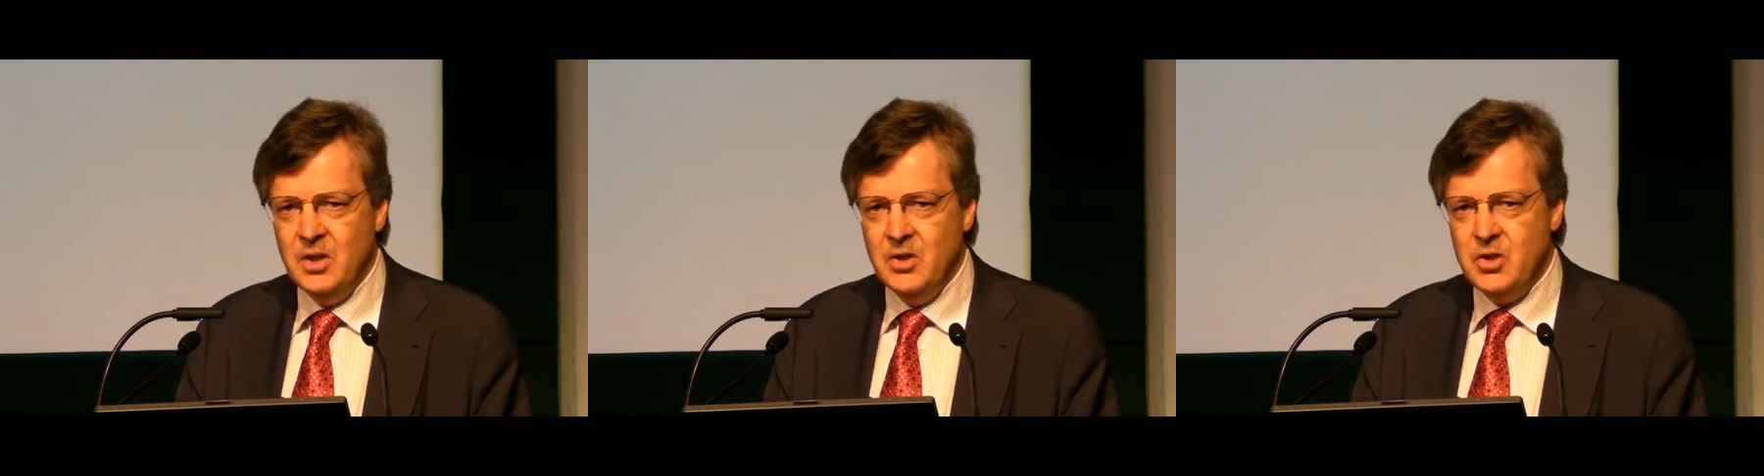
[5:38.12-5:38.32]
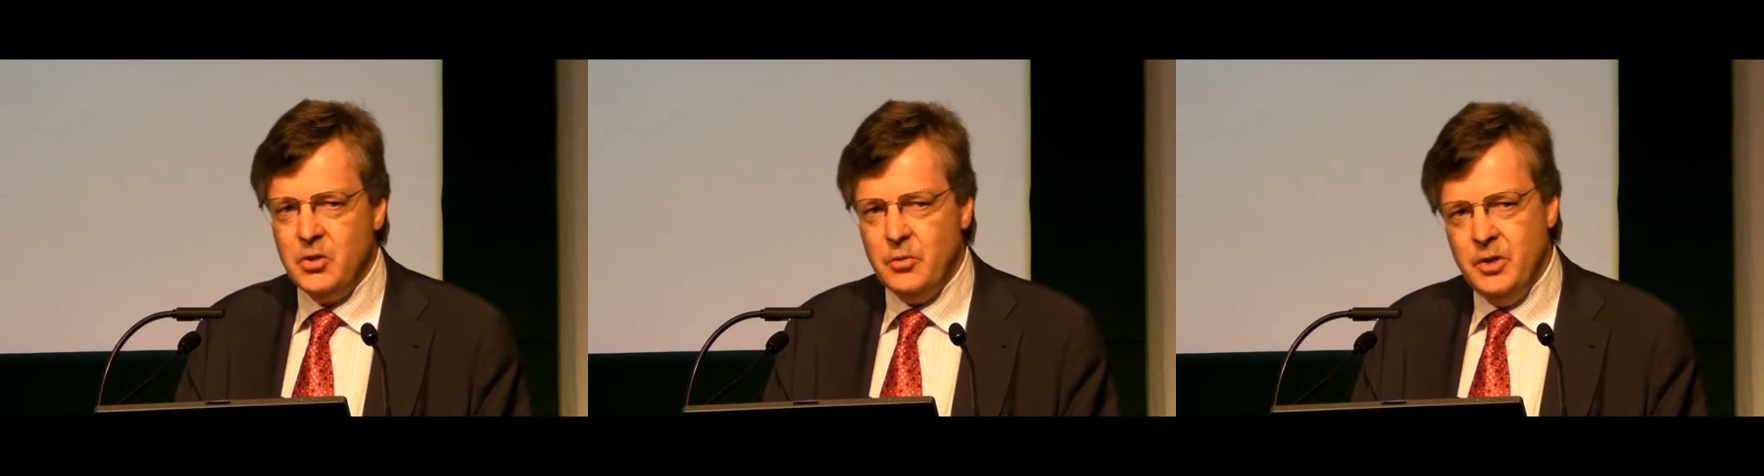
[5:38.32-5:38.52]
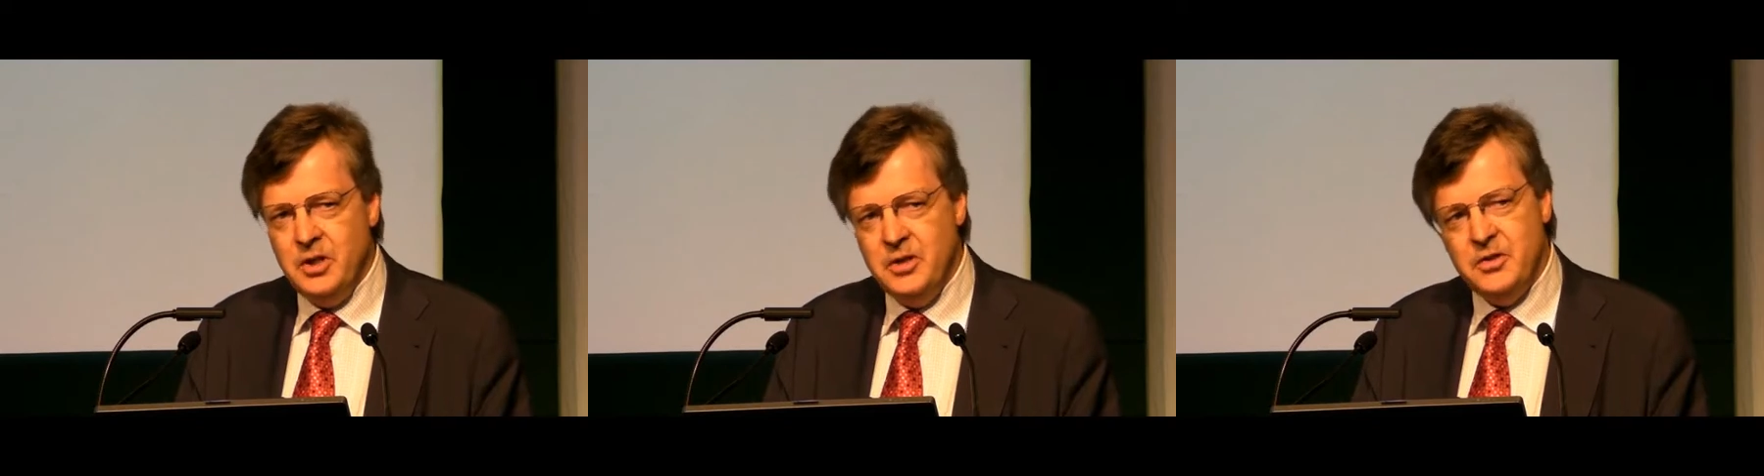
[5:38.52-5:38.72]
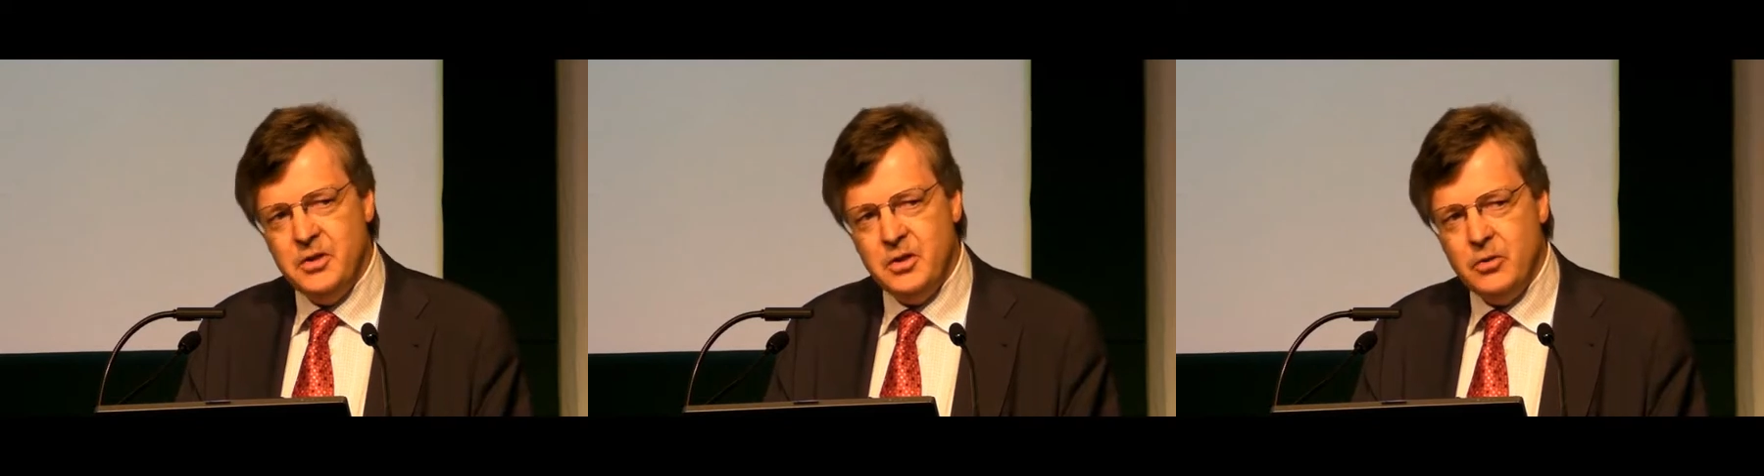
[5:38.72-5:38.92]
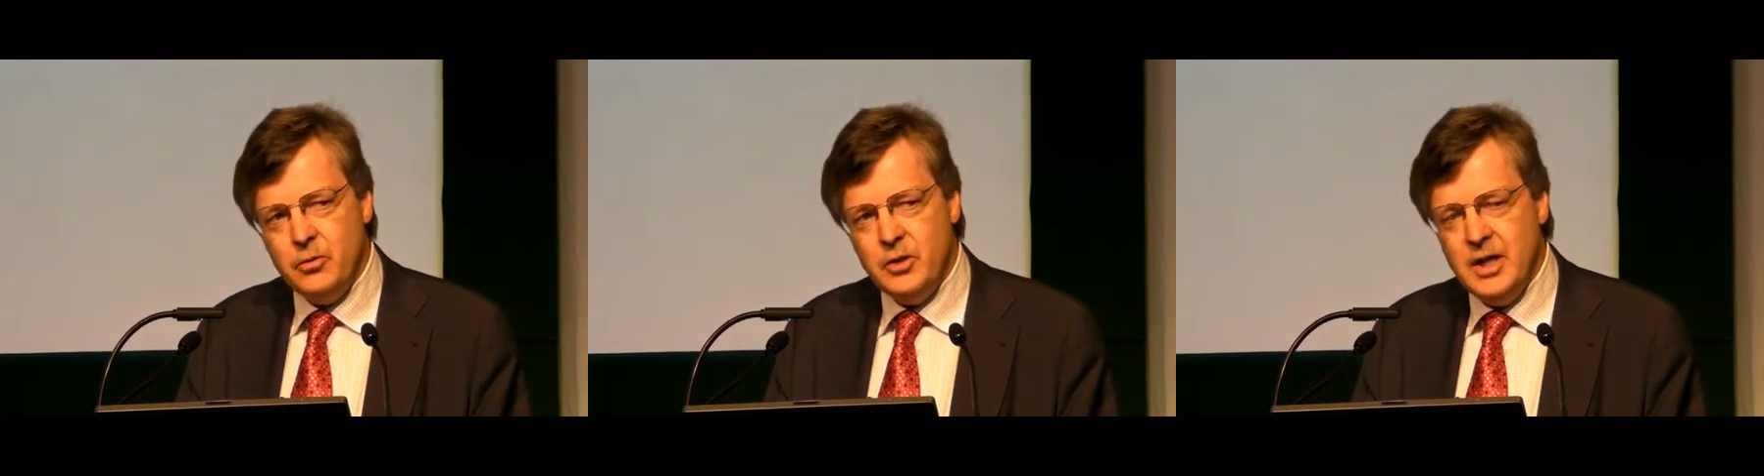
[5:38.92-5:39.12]
So we need
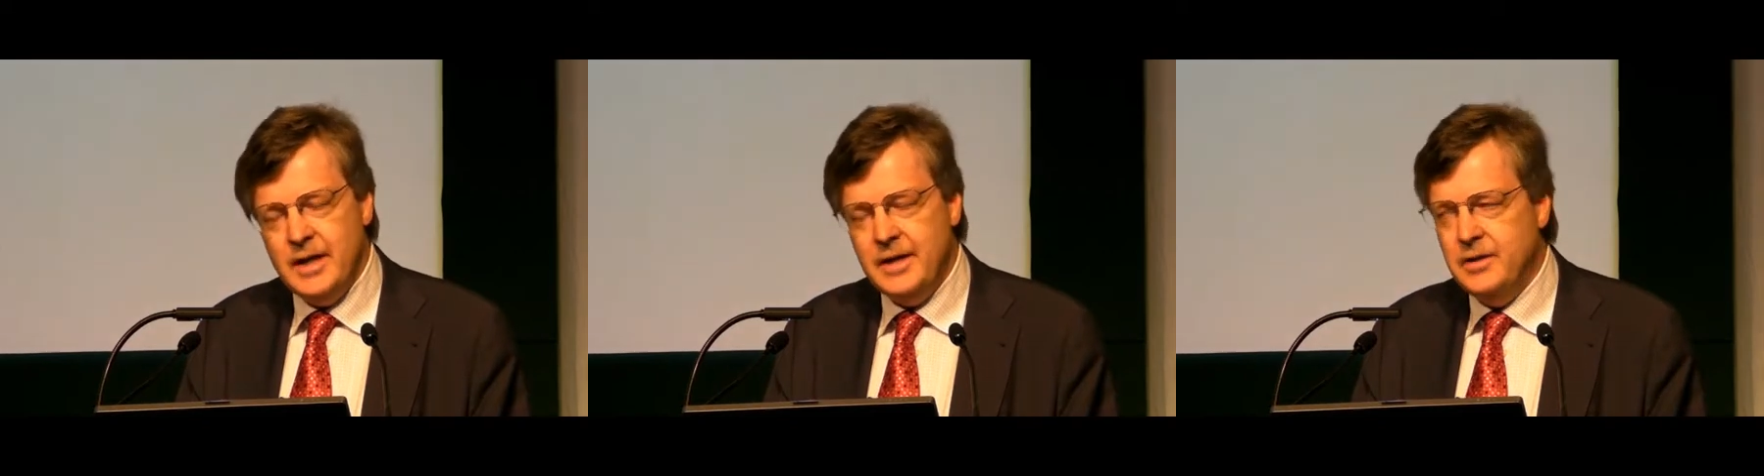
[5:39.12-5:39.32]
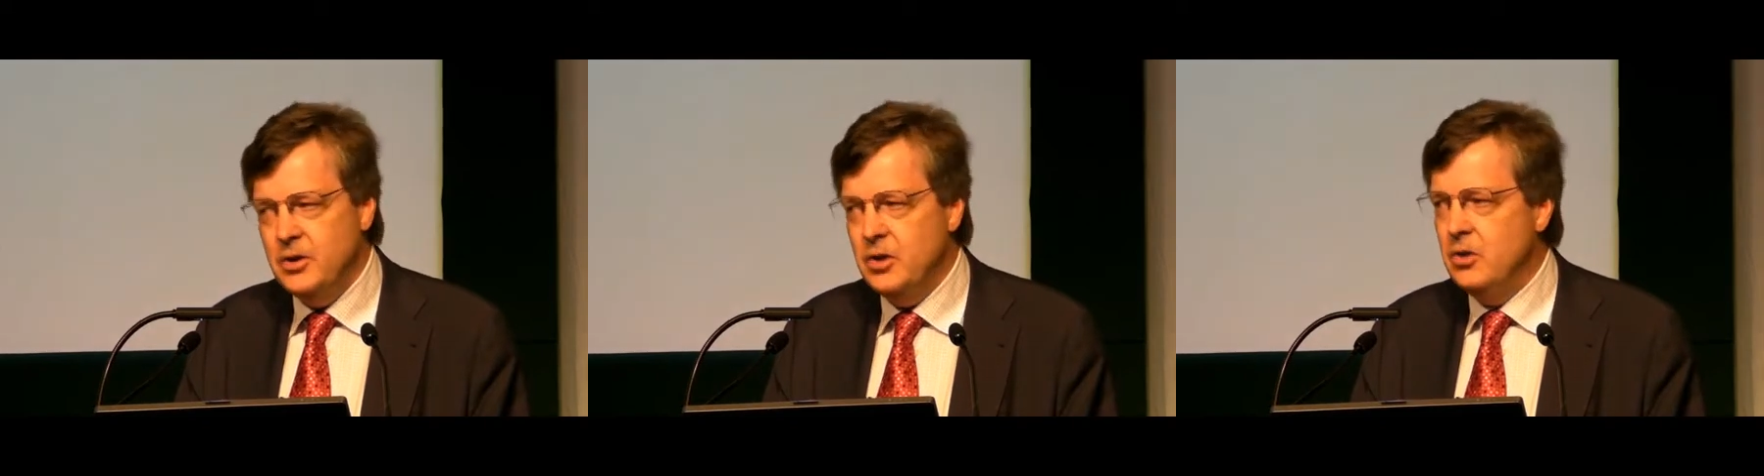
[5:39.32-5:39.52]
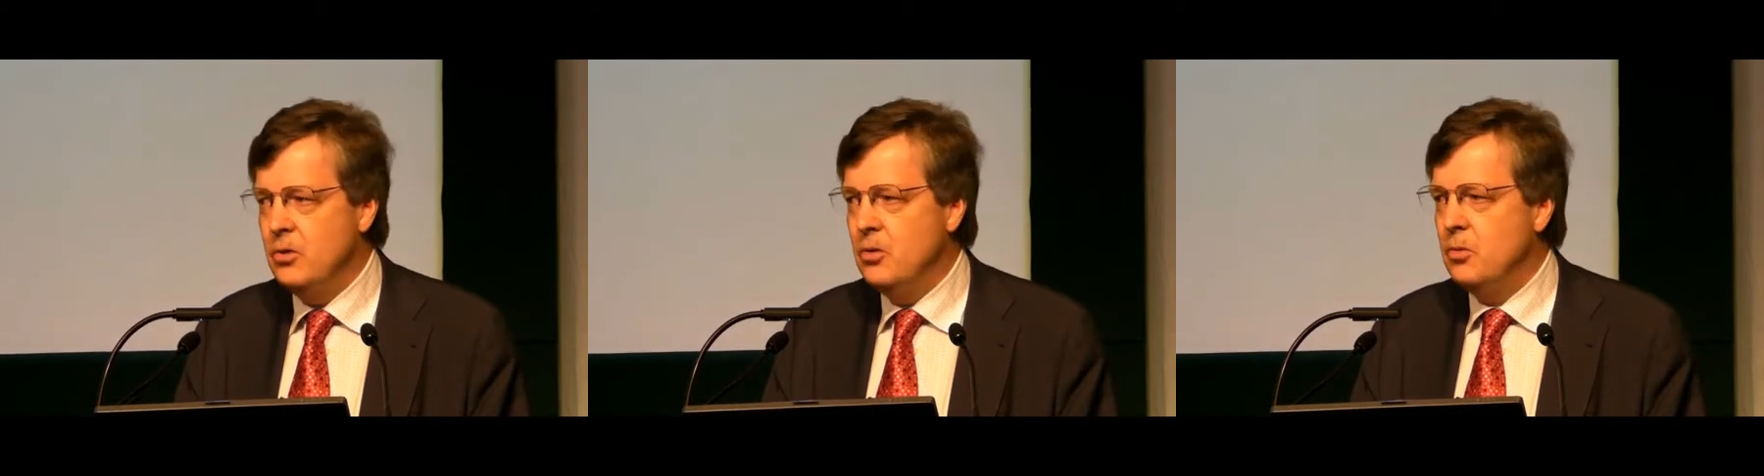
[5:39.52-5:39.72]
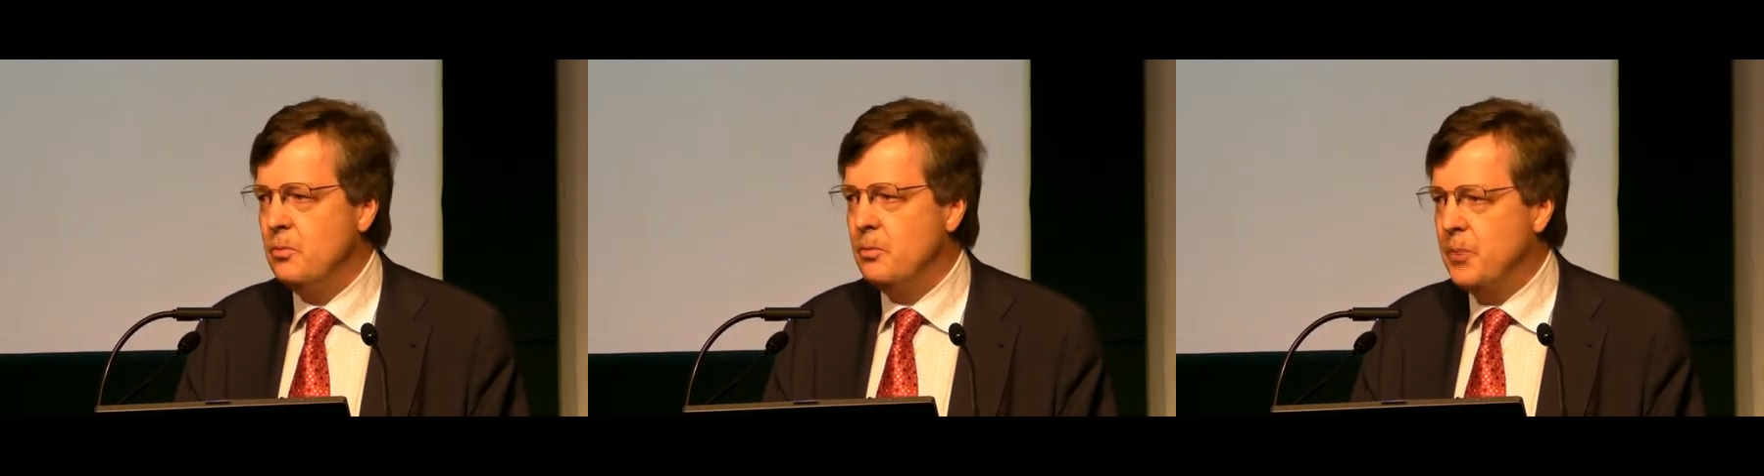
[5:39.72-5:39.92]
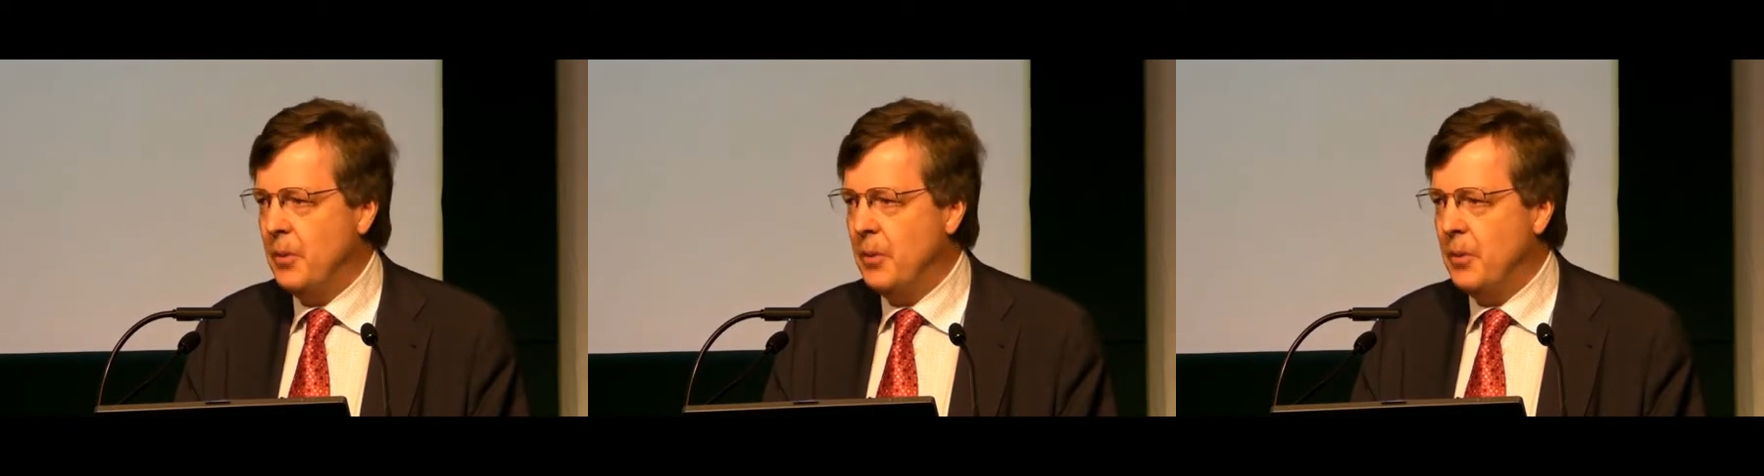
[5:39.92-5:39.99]
to create new